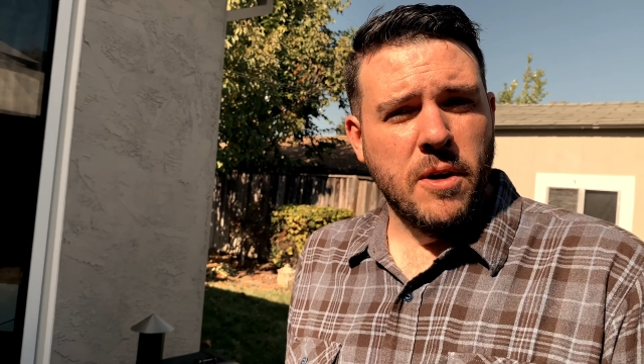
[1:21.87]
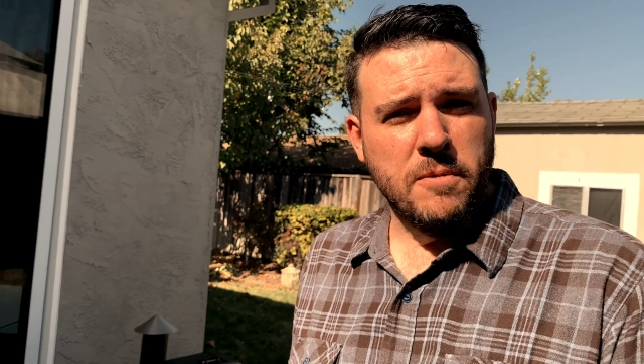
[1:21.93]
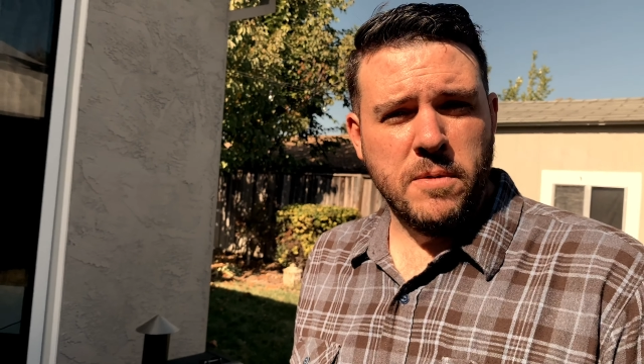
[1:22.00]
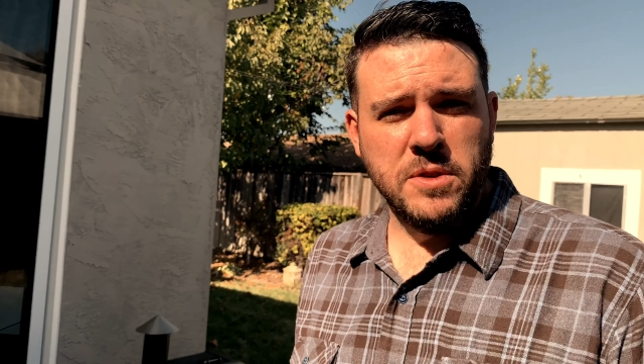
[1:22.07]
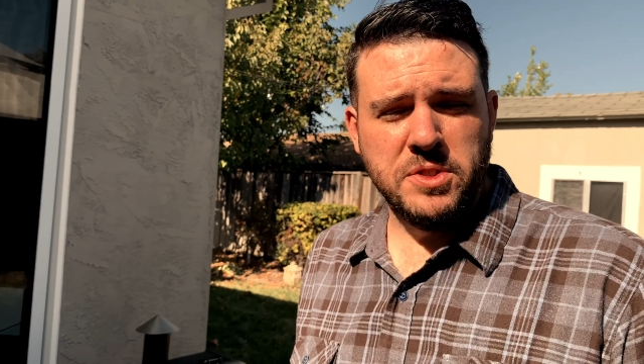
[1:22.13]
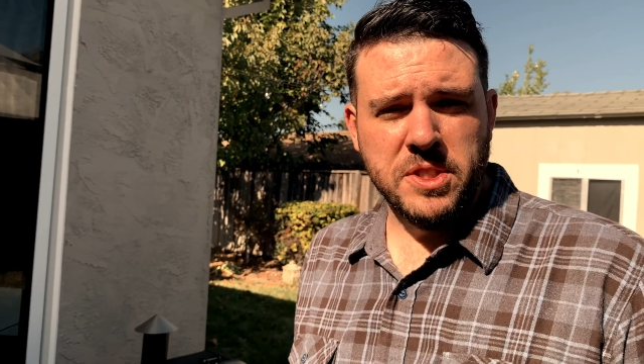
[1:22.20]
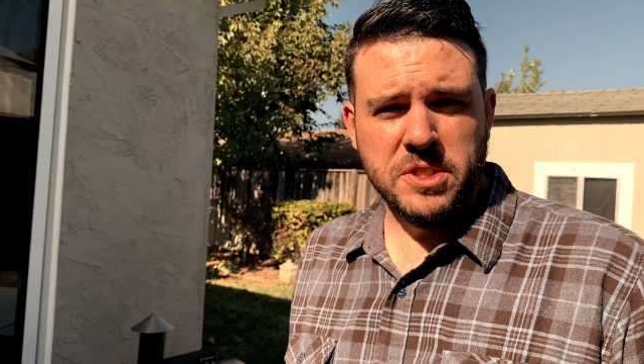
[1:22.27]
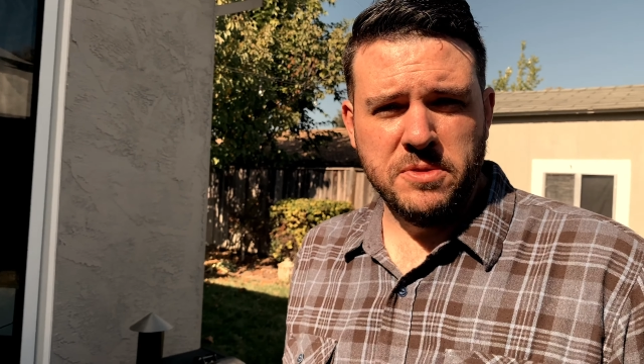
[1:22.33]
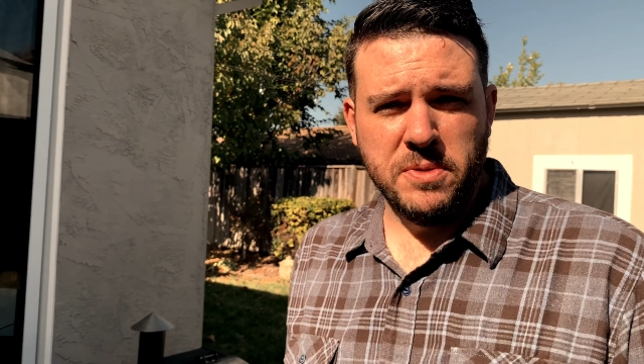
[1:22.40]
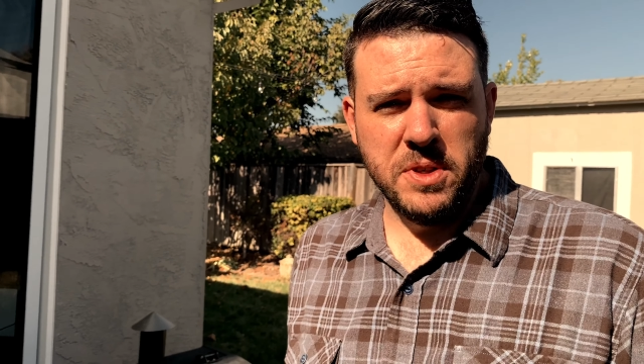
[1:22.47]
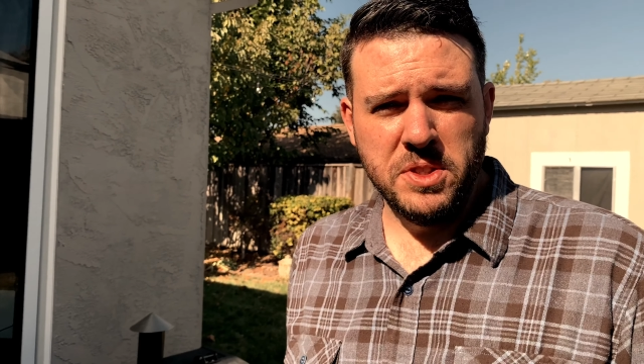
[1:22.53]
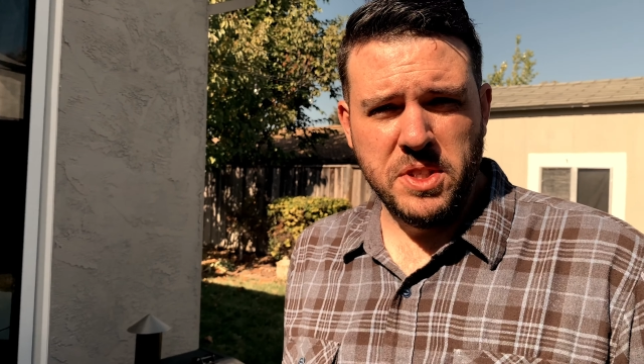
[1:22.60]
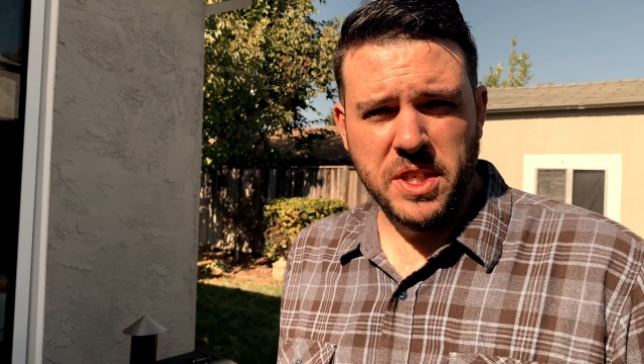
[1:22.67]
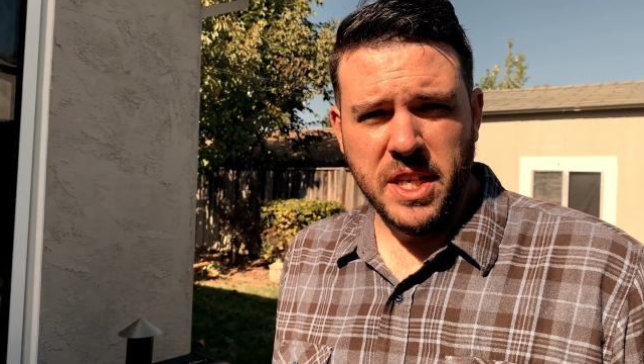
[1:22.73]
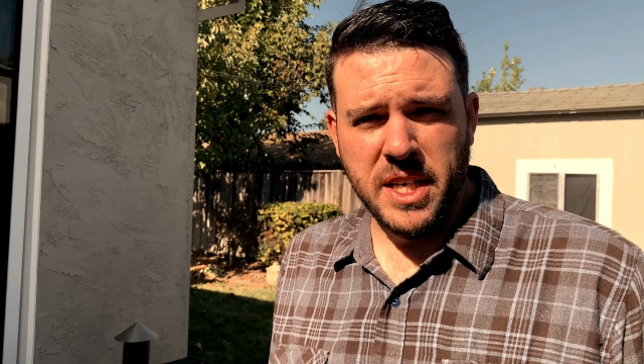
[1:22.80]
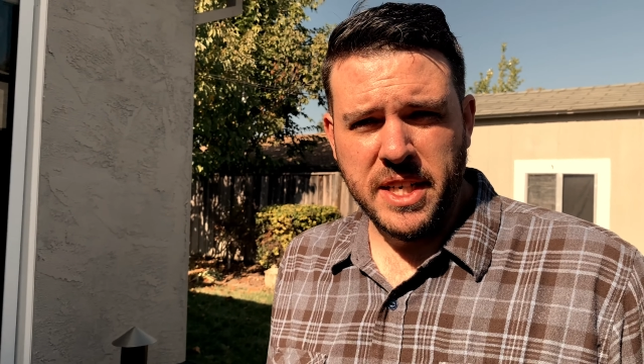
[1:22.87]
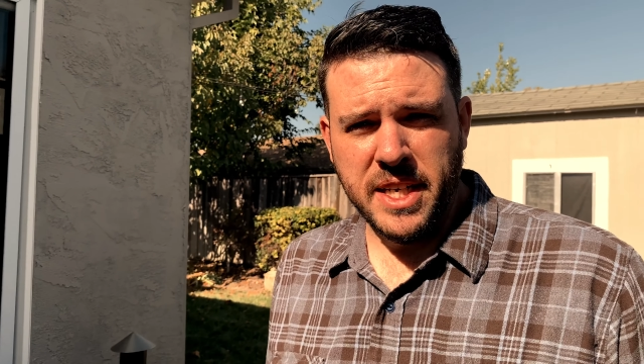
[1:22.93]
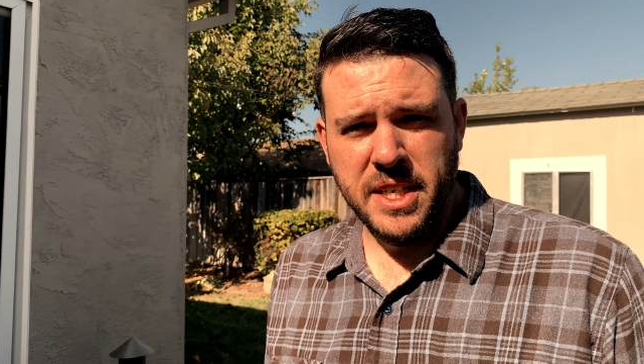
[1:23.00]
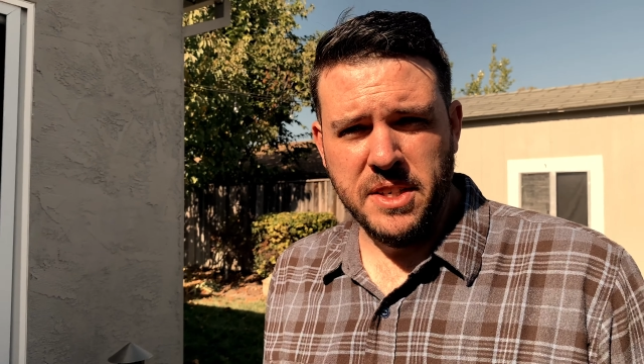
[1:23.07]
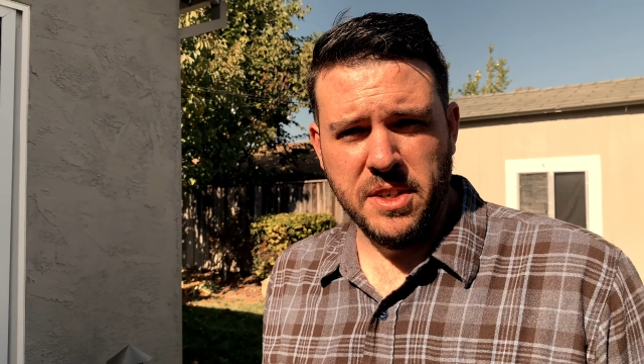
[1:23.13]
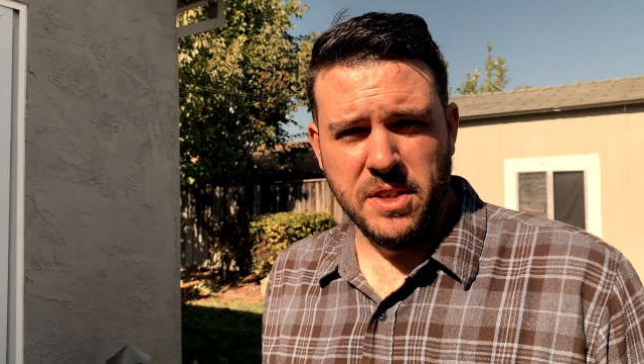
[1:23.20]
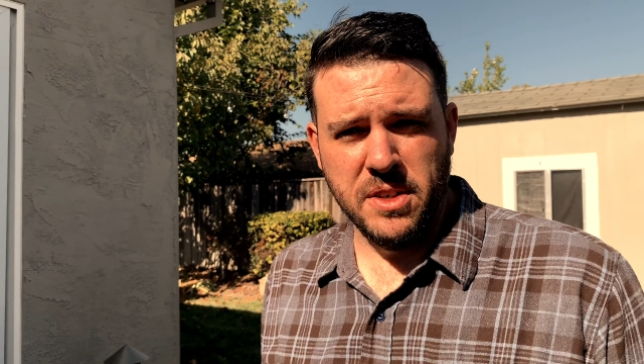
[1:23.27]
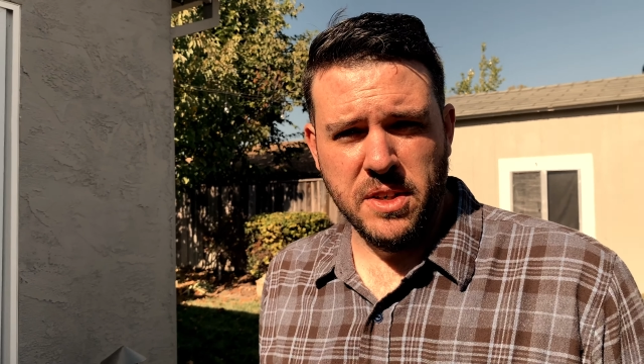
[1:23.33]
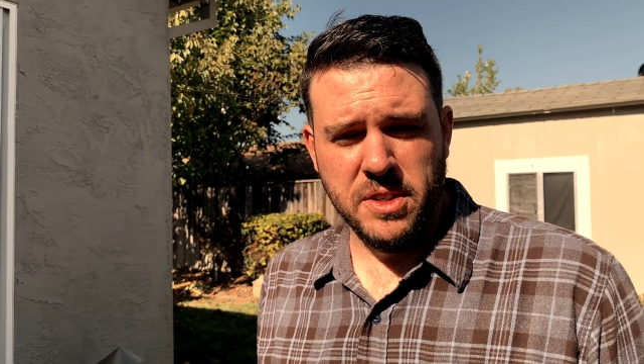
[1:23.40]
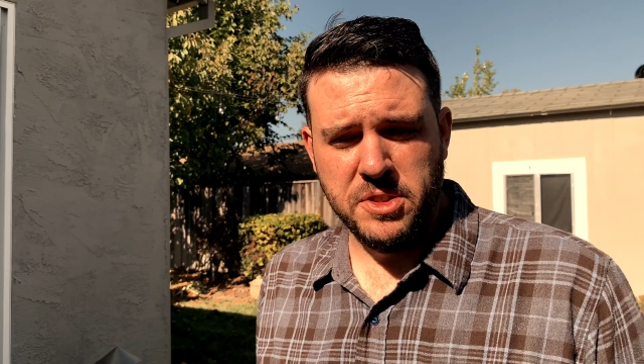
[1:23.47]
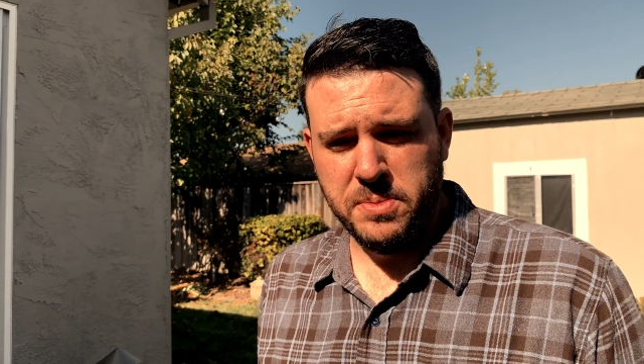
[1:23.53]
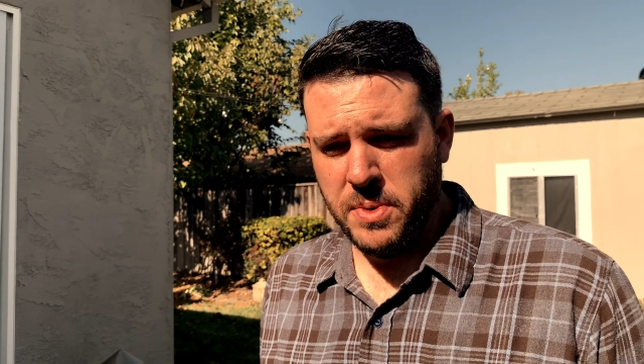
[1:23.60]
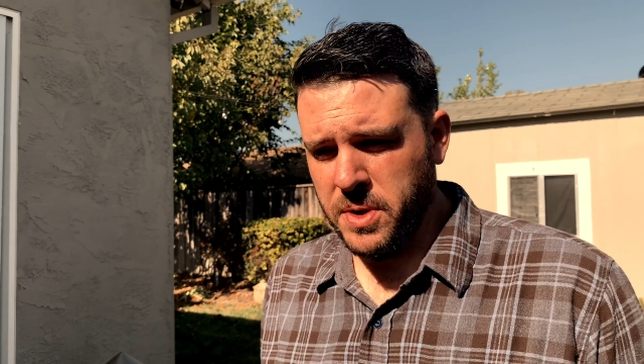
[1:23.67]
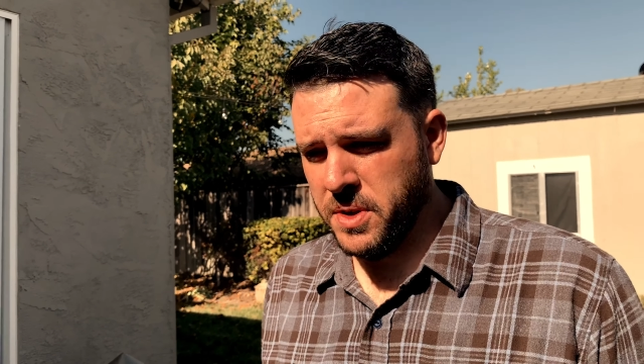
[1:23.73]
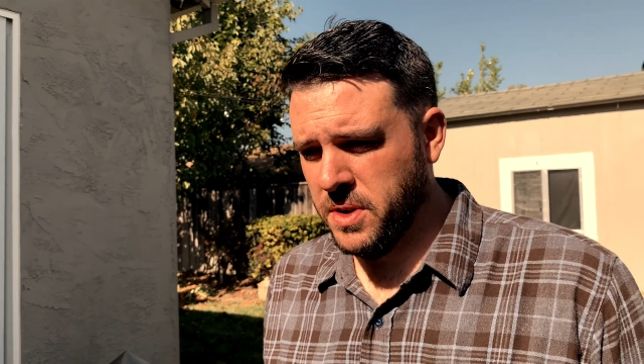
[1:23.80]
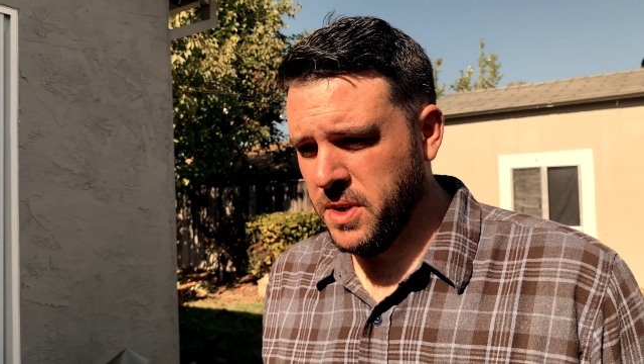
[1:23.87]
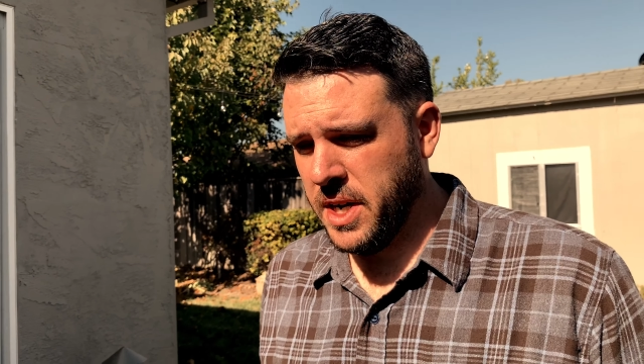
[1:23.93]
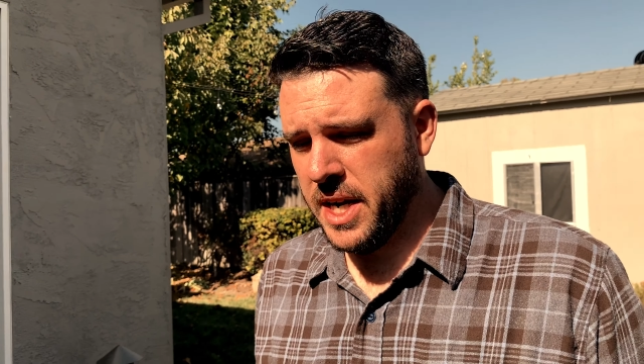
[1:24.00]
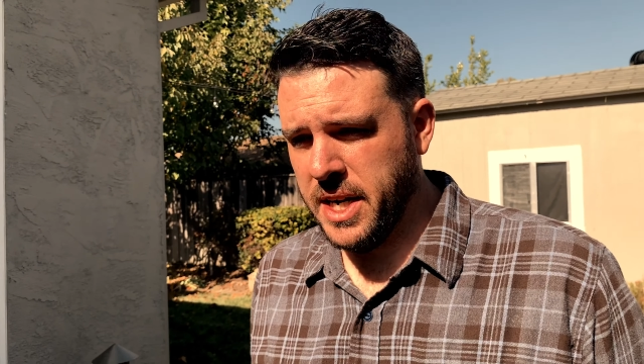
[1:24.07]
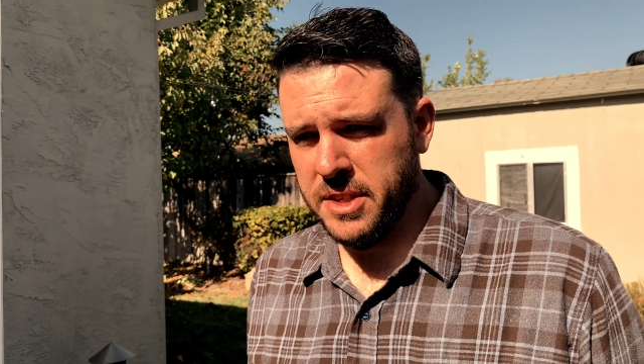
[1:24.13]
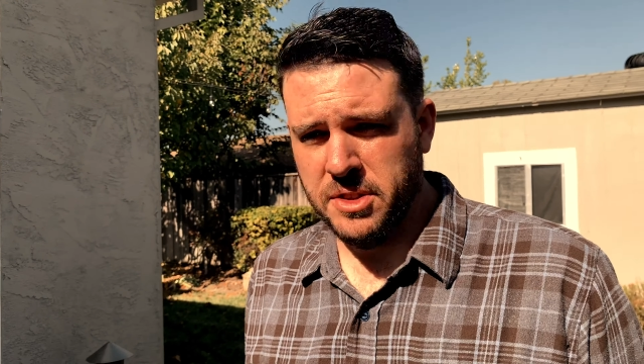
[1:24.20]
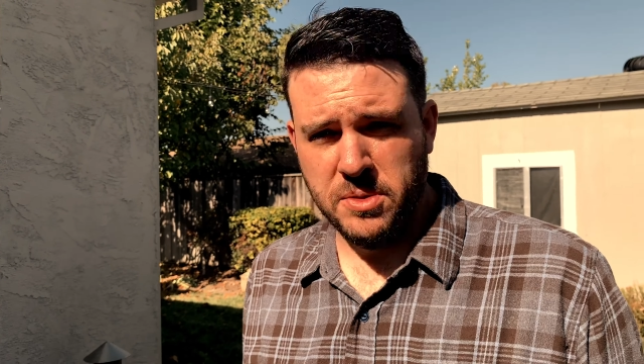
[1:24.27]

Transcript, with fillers: First things first, you gotta get your smoker at